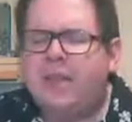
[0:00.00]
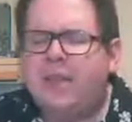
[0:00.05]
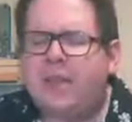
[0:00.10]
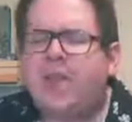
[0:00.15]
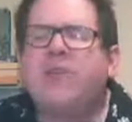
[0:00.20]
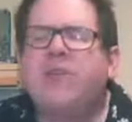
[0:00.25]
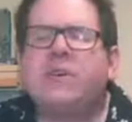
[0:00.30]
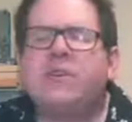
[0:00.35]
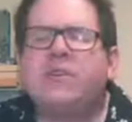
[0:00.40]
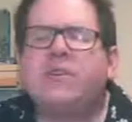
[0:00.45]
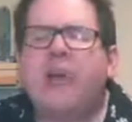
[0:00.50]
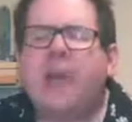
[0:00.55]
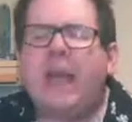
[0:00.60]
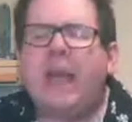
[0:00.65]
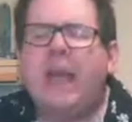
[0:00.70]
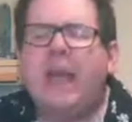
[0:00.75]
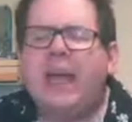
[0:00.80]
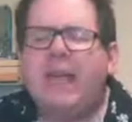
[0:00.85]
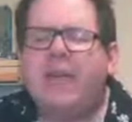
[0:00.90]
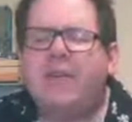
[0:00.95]
the
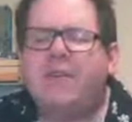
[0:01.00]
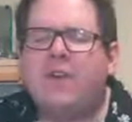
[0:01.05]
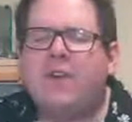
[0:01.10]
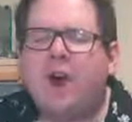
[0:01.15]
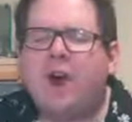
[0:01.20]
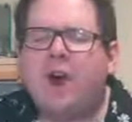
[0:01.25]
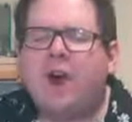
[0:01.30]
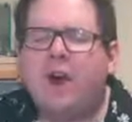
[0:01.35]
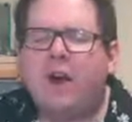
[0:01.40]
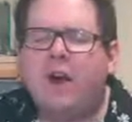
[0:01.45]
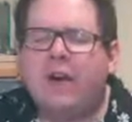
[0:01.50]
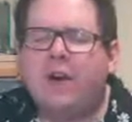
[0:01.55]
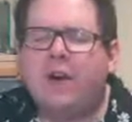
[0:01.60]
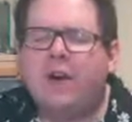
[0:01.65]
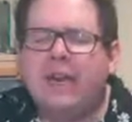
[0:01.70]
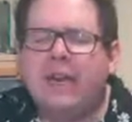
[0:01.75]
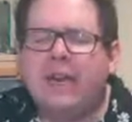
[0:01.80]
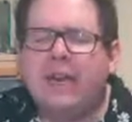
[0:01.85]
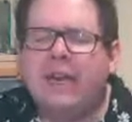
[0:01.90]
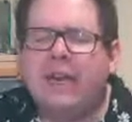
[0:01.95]

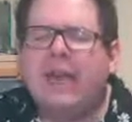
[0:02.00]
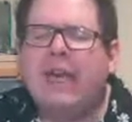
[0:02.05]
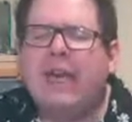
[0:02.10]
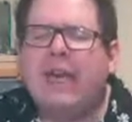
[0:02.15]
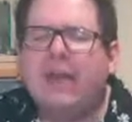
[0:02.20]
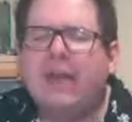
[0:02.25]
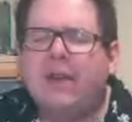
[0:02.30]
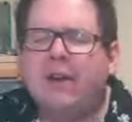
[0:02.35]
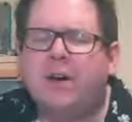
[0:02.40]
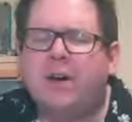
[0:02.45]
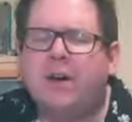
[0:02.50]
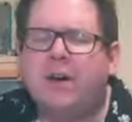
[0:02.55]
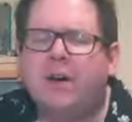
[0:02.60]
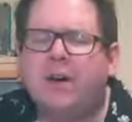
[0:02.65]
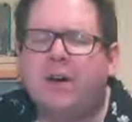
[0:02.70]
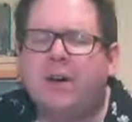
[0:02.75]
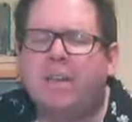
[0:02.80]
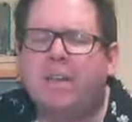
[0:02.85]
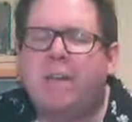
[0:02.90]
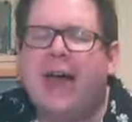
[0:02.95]
graveyard
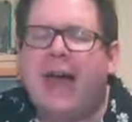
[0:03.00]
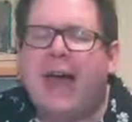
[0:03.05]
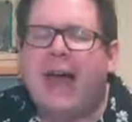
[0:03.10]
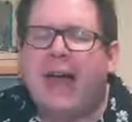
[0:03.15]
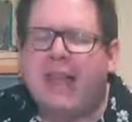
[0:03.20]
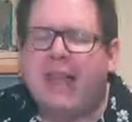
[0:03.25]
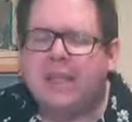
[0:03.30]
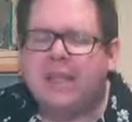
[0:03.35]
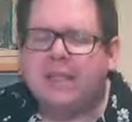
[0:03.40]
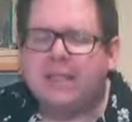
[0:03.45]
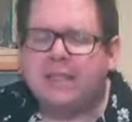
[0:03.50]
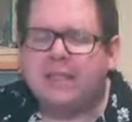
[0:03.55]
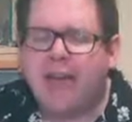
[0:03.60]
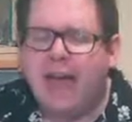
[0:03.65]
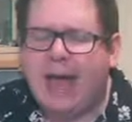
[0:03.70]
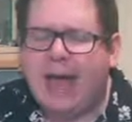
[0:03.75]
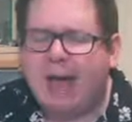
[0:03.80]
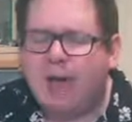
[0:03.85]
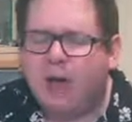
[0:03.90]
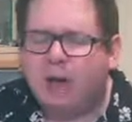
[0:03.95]
nearby is
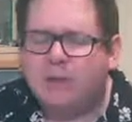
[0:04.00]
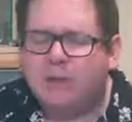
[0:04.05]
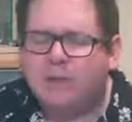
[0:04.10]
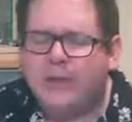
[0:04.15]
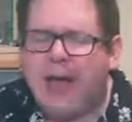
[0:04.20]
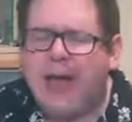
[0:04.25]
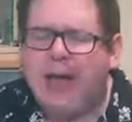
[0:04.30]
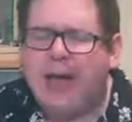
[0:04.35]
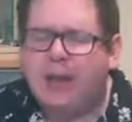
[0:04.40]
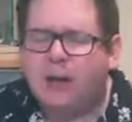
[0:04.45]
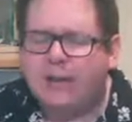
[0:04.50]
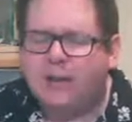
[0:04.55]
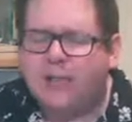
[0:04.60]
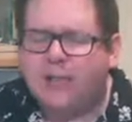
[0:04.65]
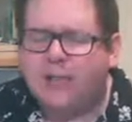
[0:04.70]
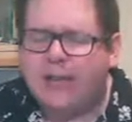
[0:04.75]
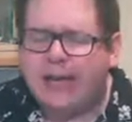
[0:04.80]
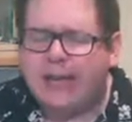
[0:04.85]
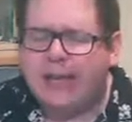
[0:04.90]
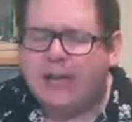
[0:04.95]
now
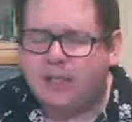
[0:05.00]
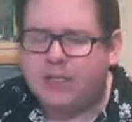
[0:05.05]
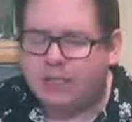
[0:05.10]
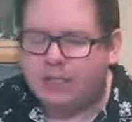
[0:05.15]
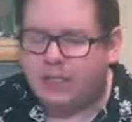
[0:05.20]
doused in